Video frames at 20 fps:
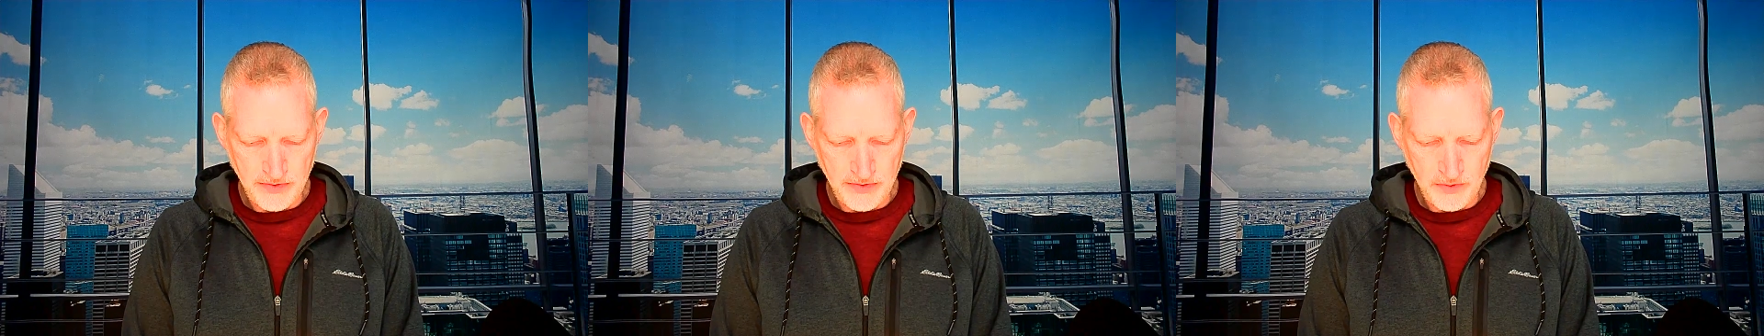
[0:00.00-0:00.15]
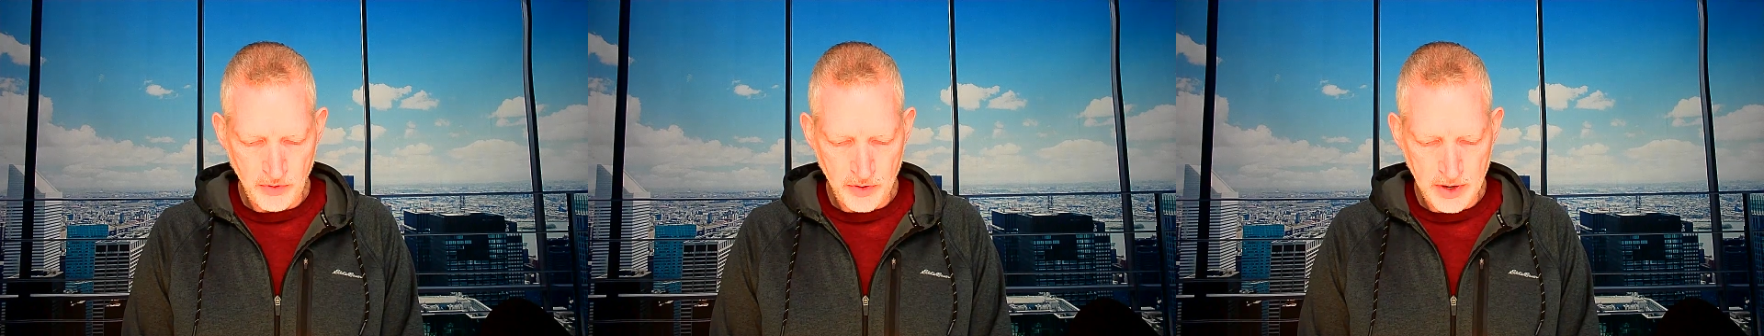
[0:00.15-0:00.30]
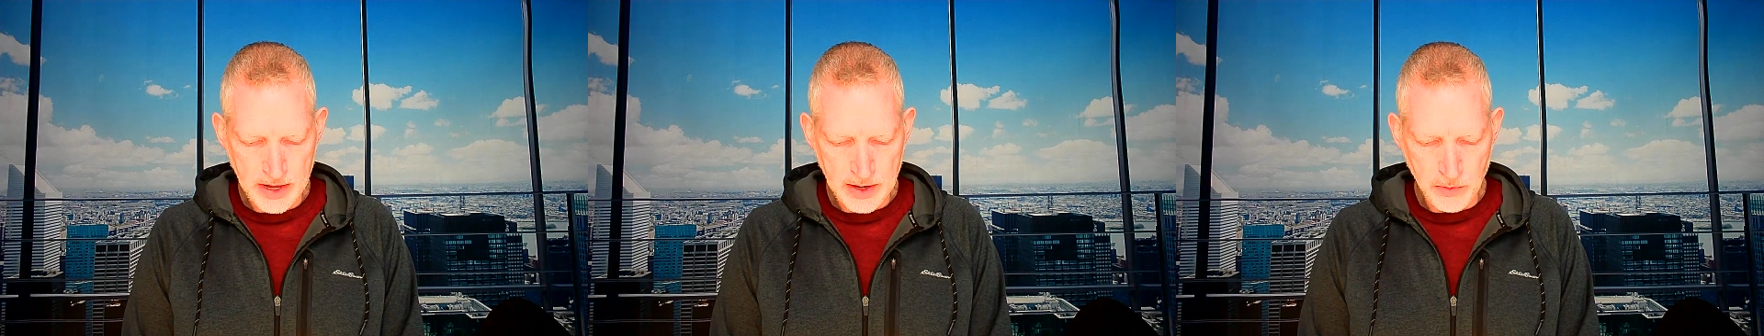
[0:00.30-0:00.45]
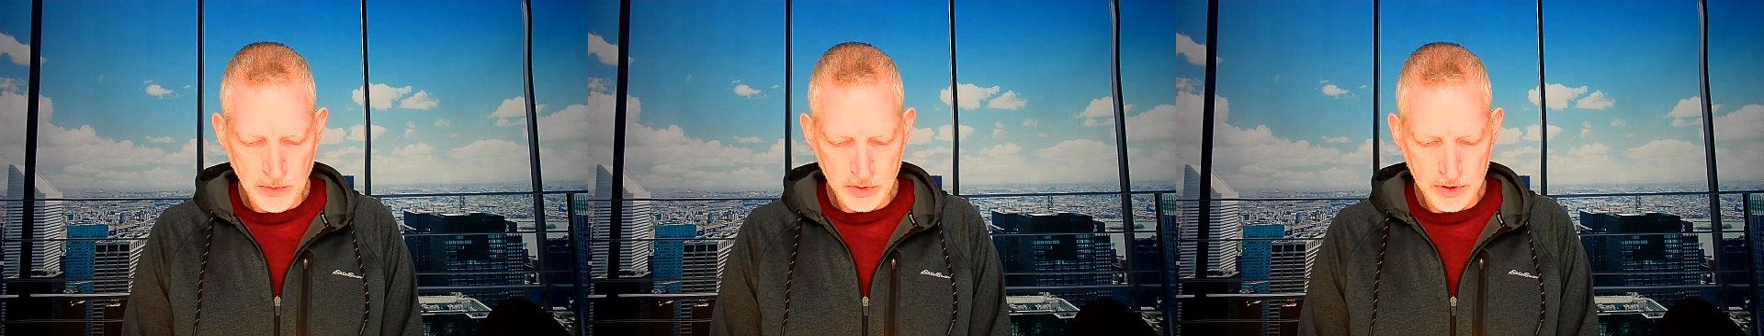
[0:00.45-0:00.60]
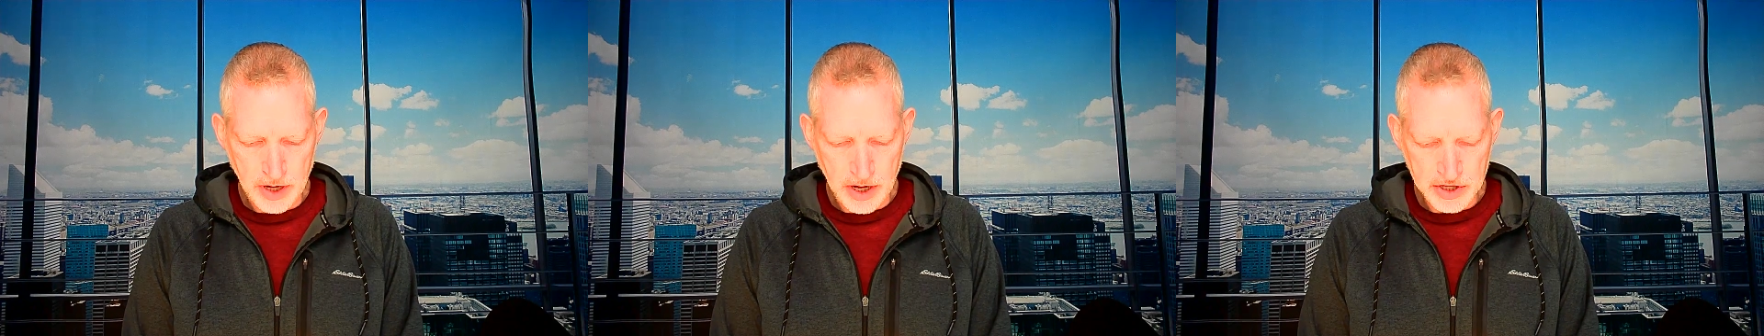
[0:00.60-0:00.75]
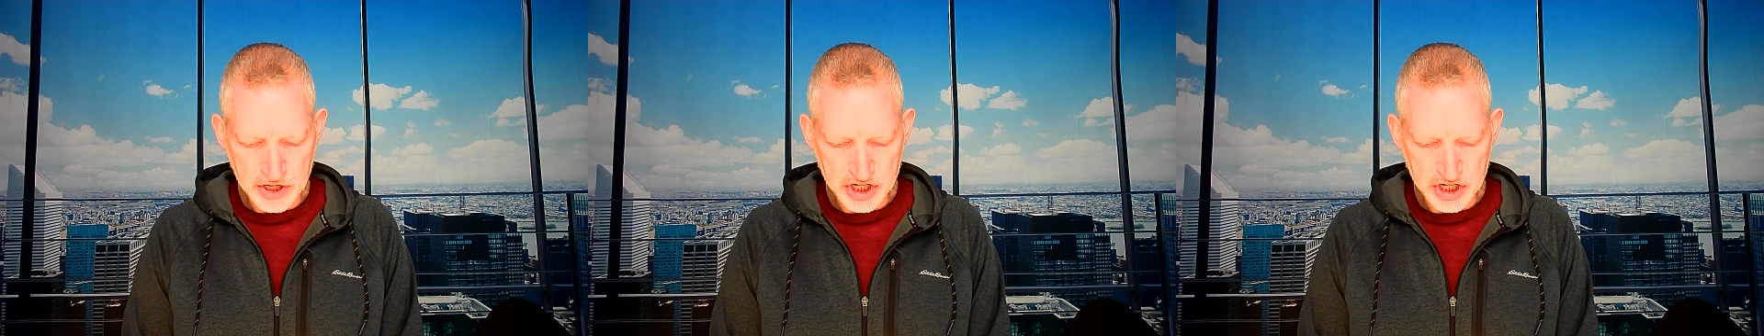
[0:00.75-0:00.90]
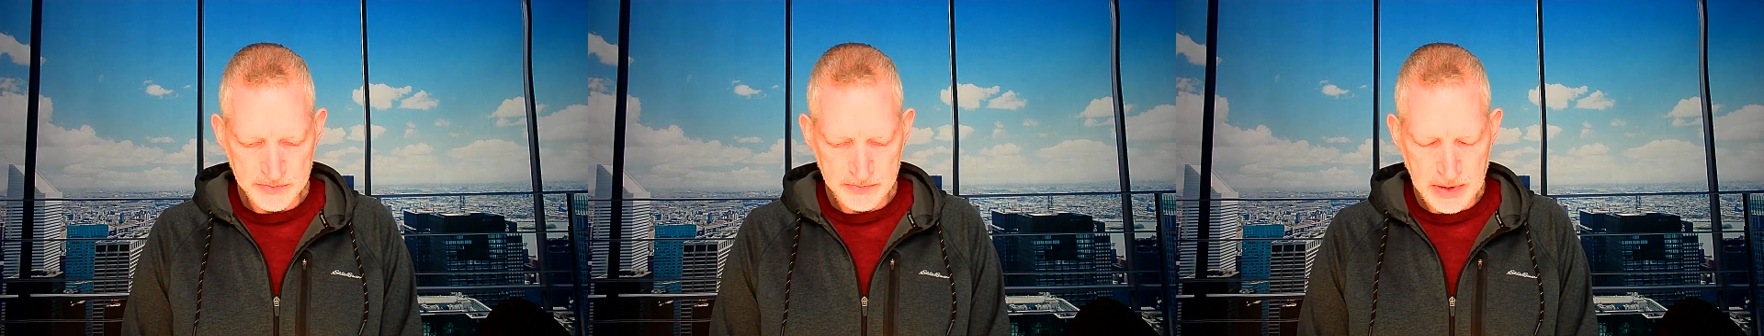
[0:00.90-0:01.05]
for he will
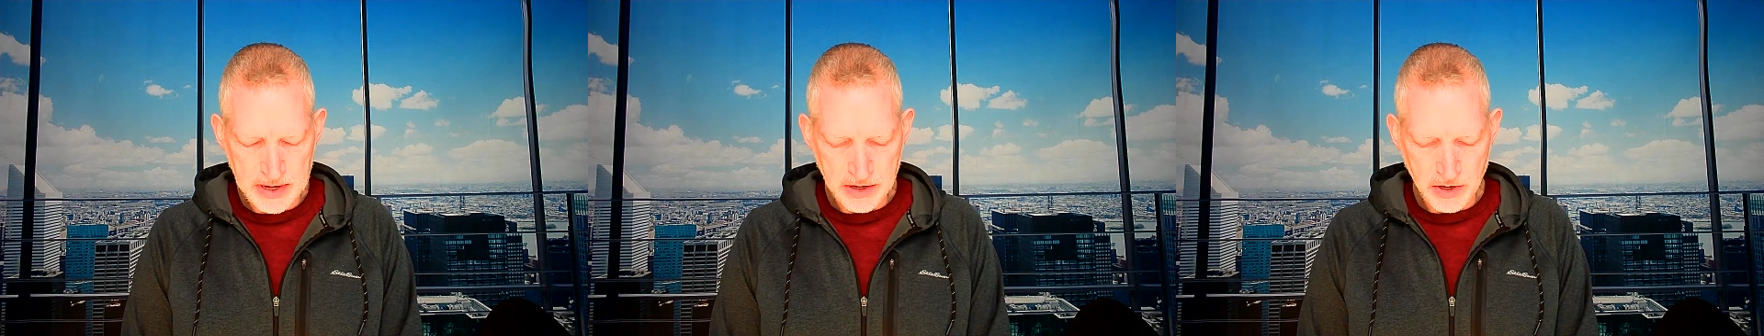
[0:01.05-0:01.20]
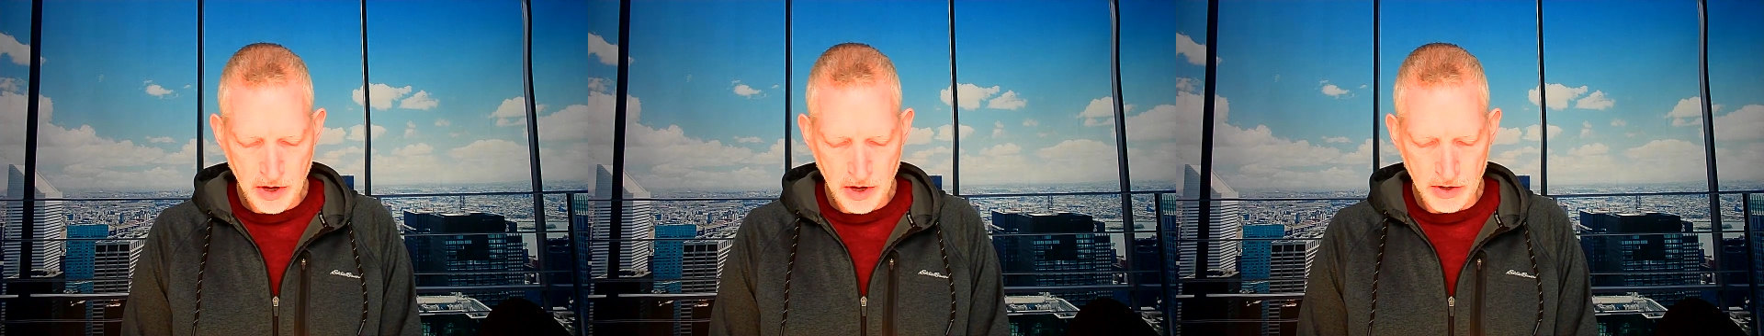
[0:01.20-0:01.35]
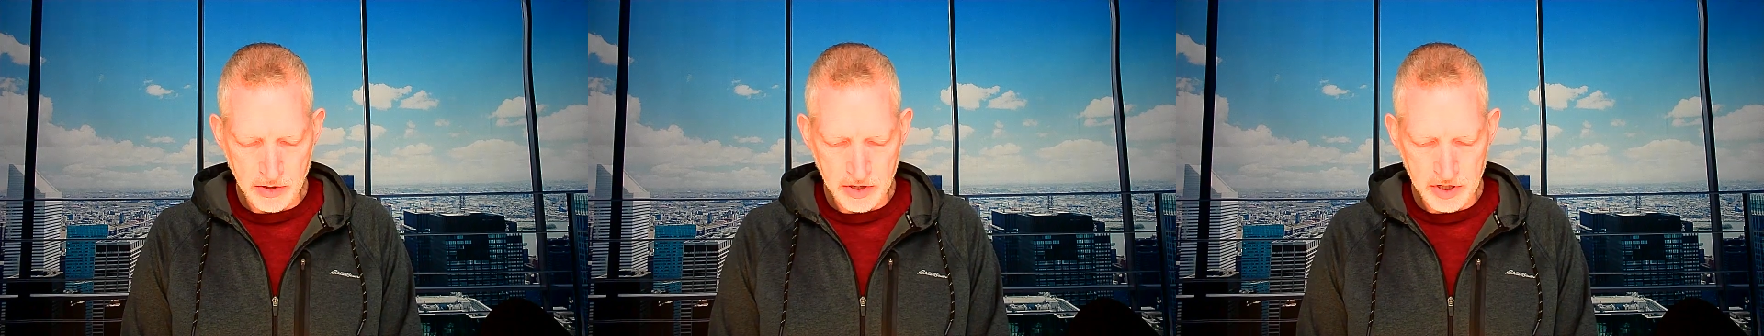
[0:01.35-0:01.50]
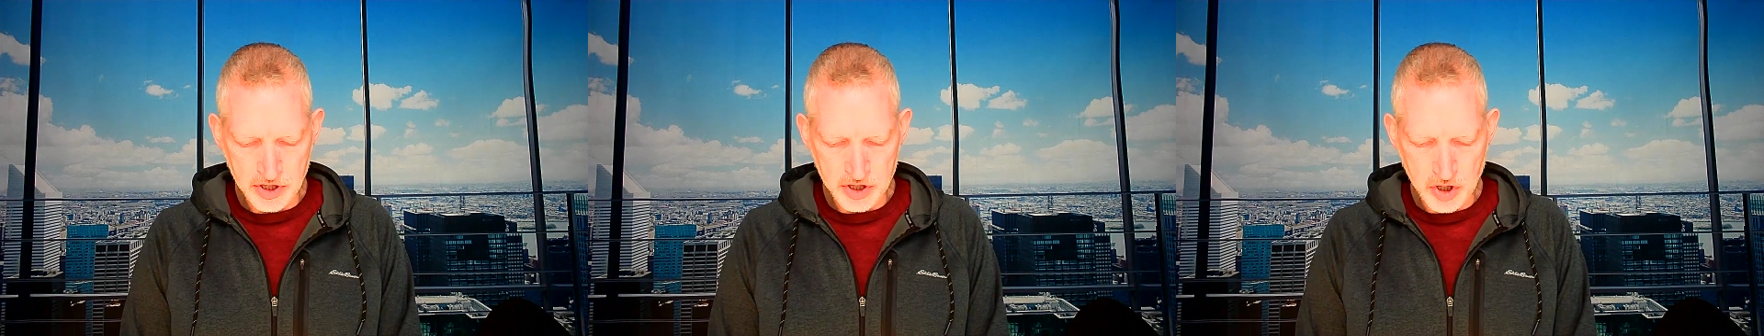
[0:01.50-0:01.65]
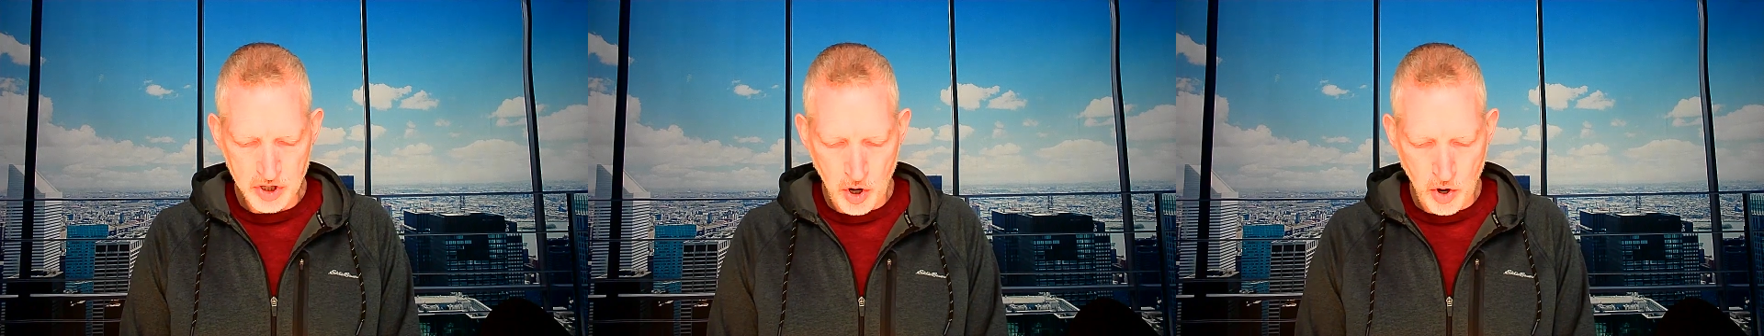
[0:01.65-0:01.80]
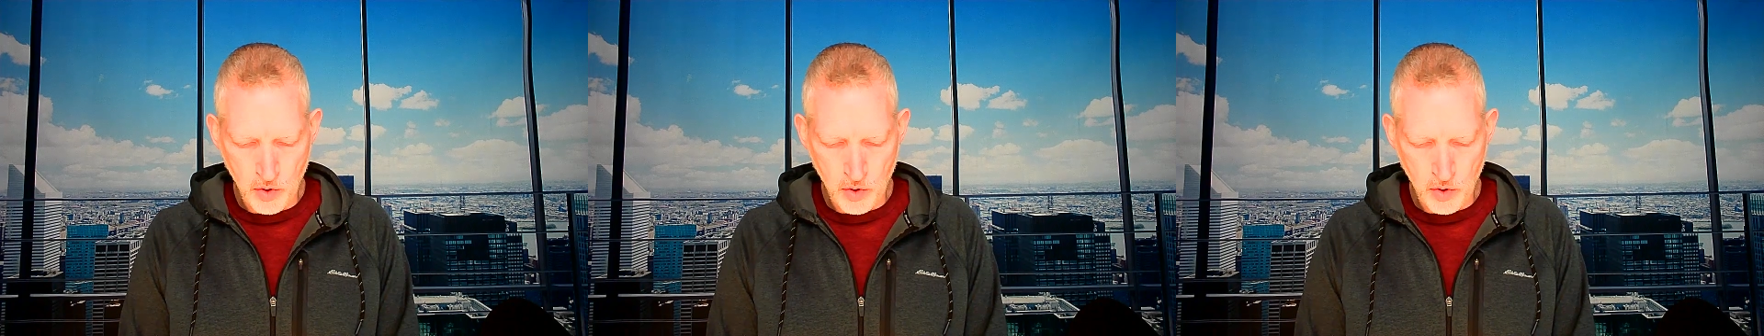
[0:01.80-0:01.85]
not speak on his